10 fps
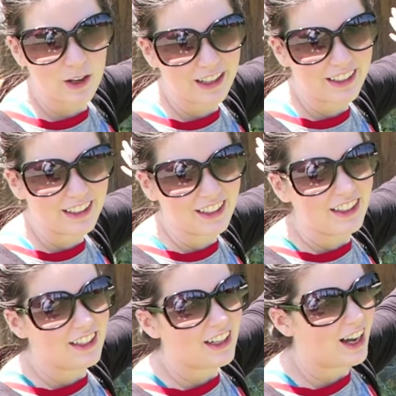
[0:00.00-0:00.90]
one
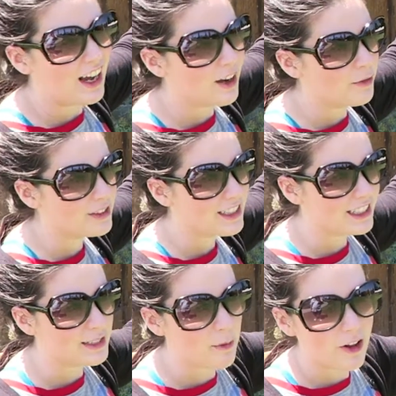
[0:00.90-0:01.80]
uh, was
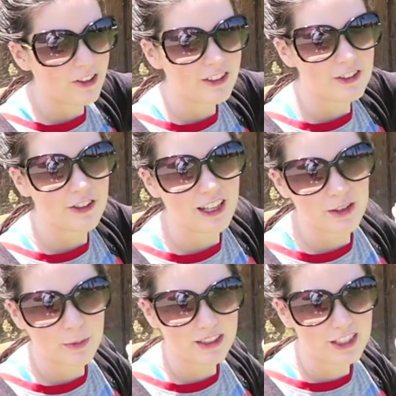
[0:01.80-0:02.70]
like smaller, and so they
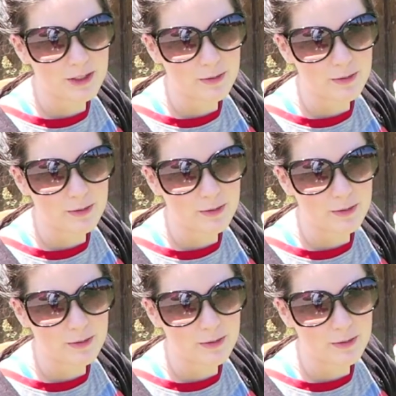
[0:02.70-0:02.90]
had to put the